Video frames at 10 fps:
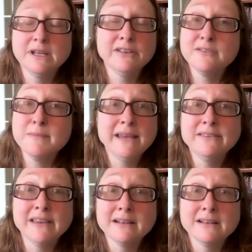it's
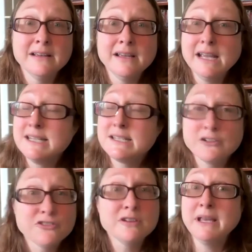amazing. It's
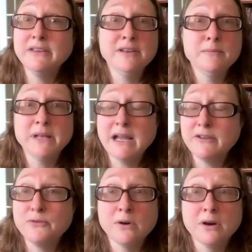such an amazing
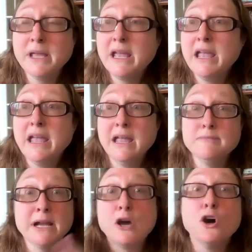platform.
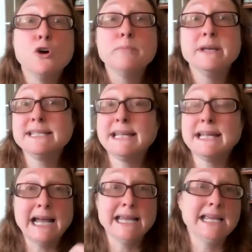And my hope is that
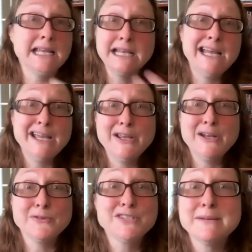I can,
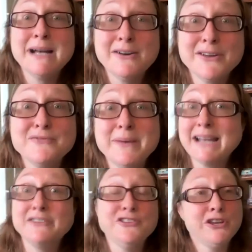somehow give
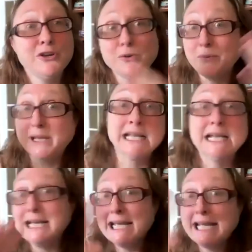back to you and we
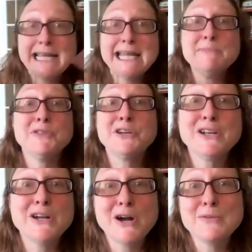can keep the
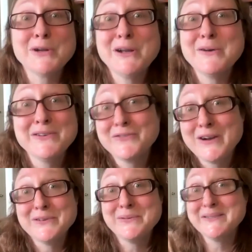good karma going for
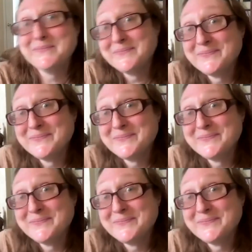everyone.